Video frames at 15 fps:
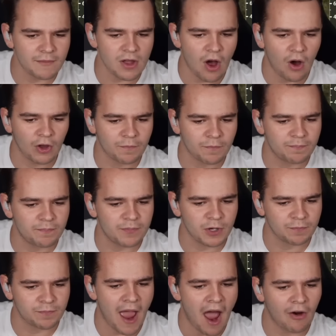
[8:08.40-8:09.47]
Give me all
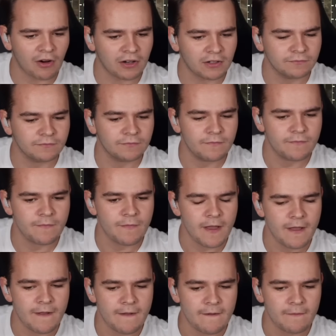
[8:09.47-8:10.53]
your power.
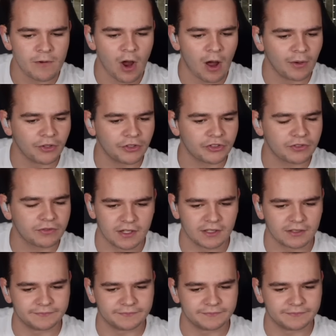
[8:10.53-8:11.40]
We almost